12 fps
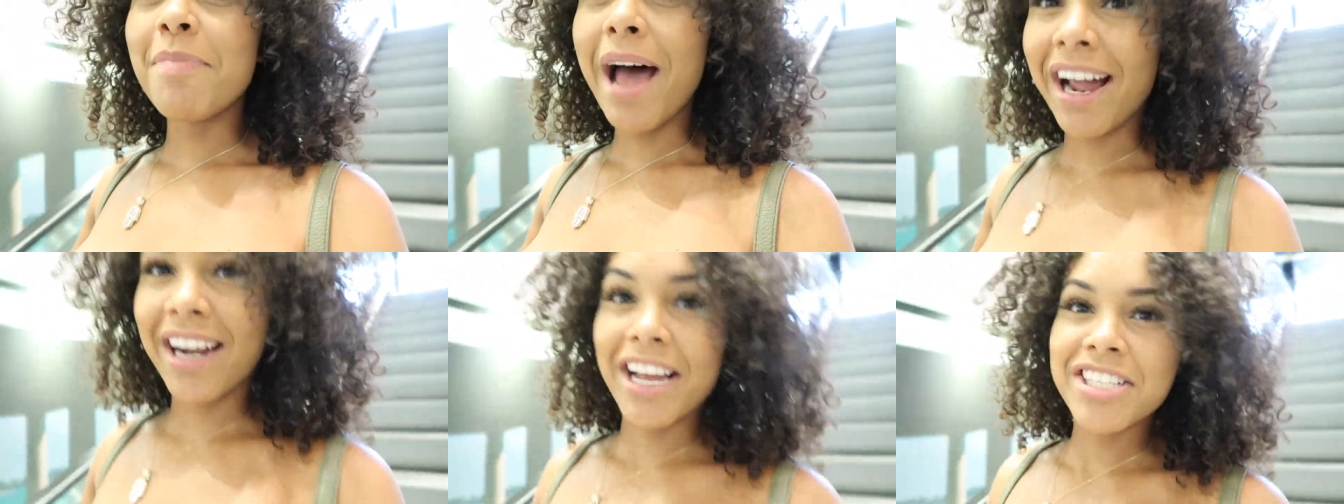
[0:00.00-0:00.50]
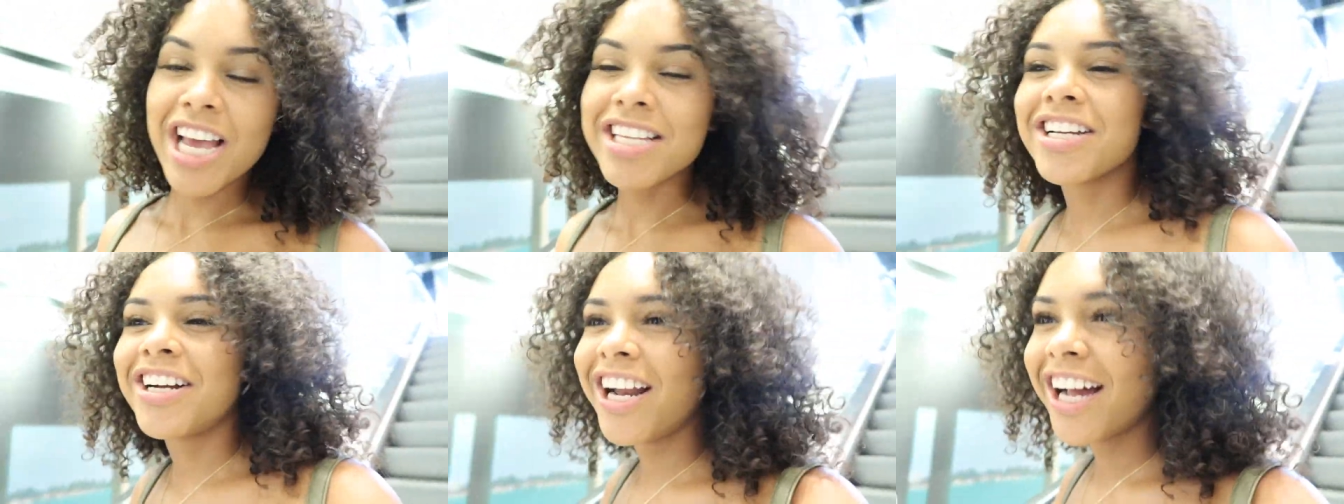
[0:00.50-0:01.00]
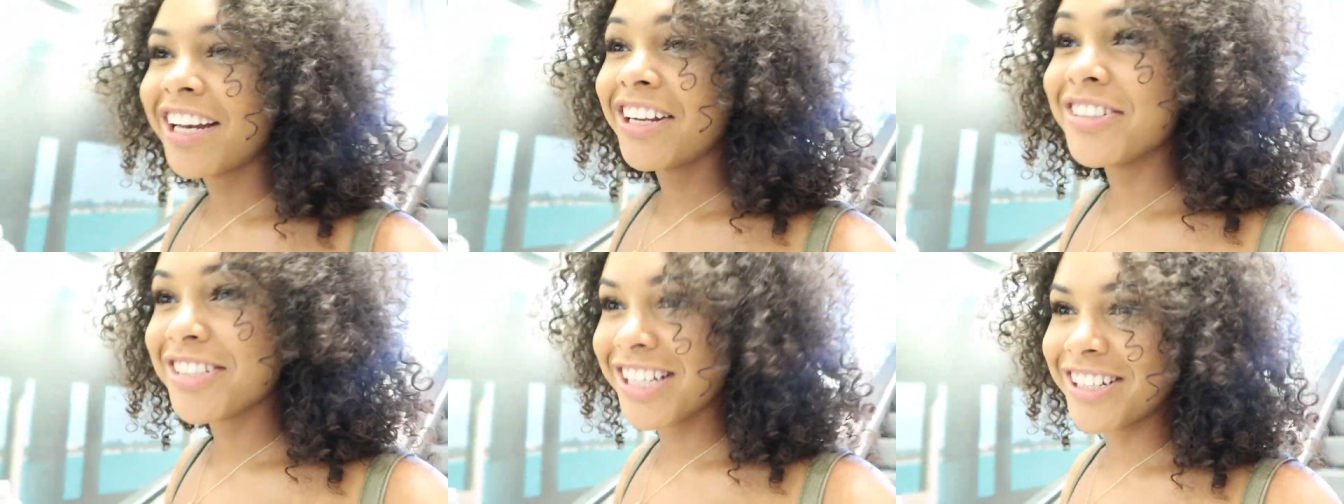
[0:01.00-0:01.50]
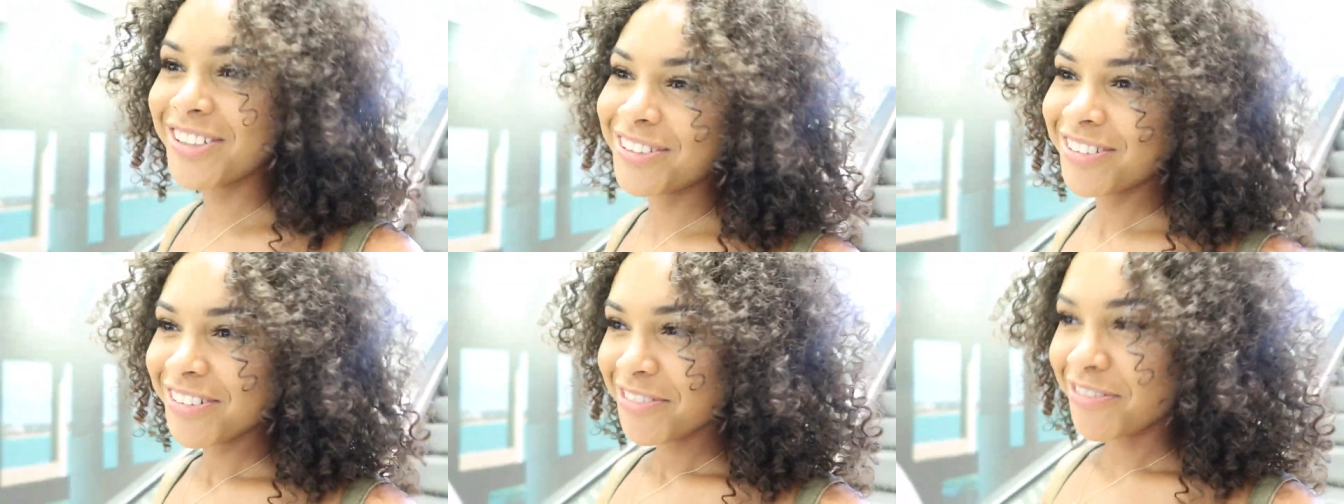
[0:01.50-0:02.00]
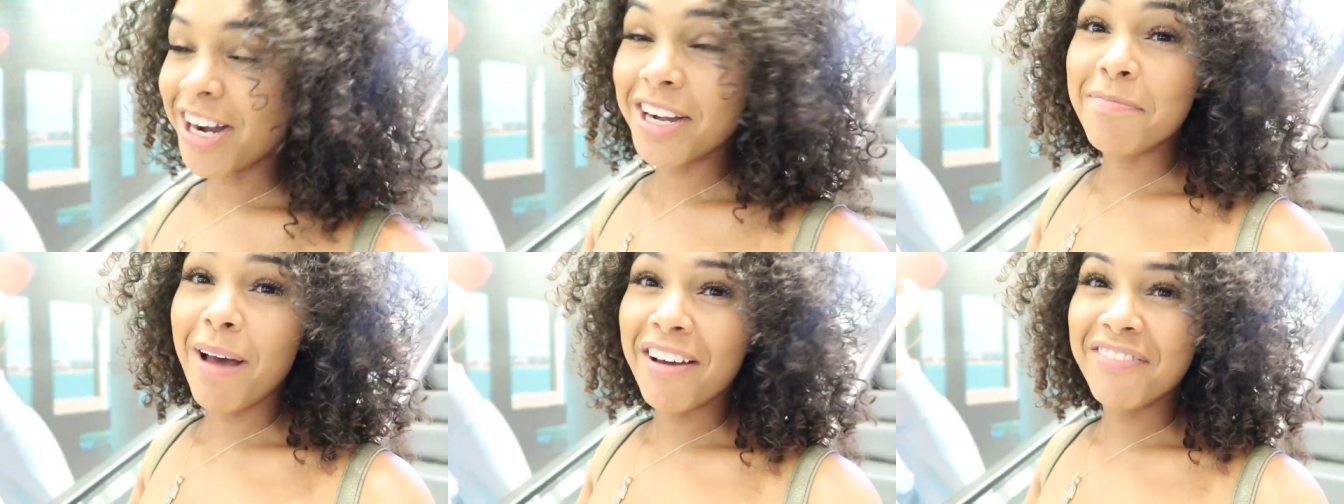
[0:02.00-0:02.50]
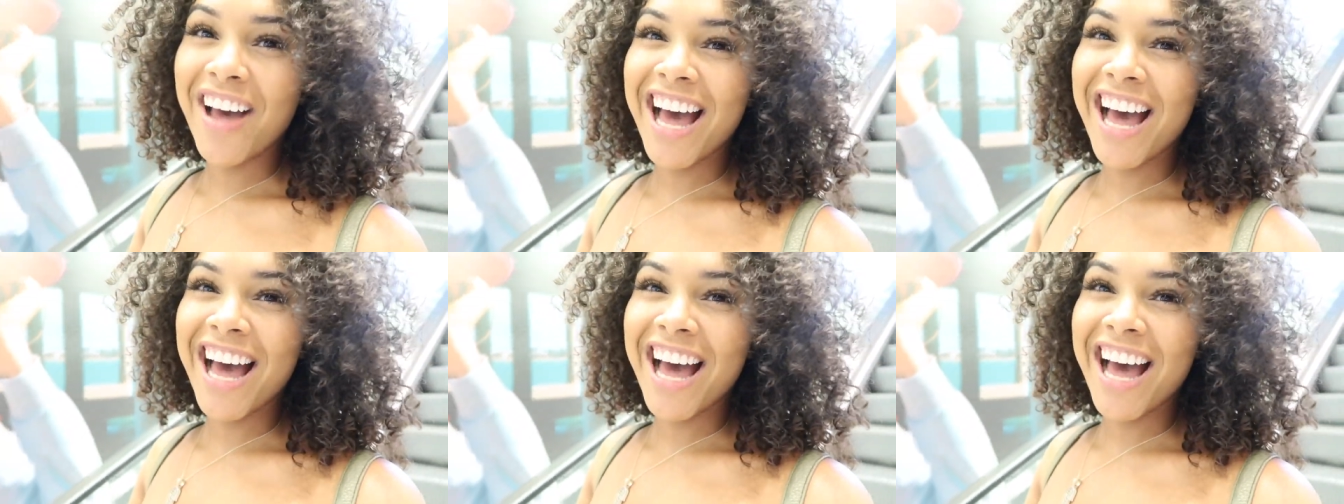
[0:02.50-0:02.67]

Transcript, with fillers: the back like chasing her like a little tail walking that